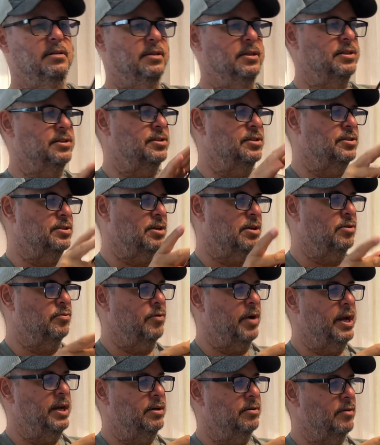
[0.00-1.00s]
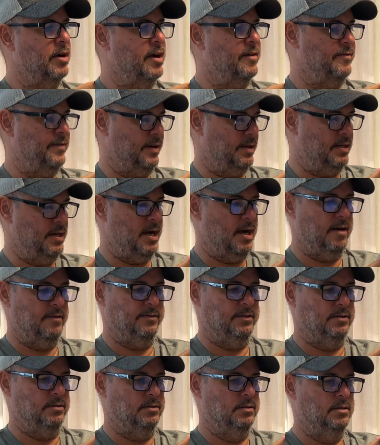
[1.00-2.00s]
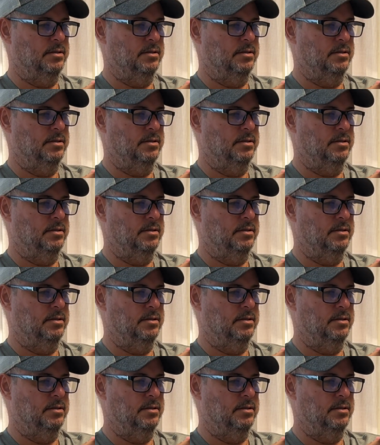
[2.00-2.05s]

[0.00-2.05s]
This is a great graphic novel.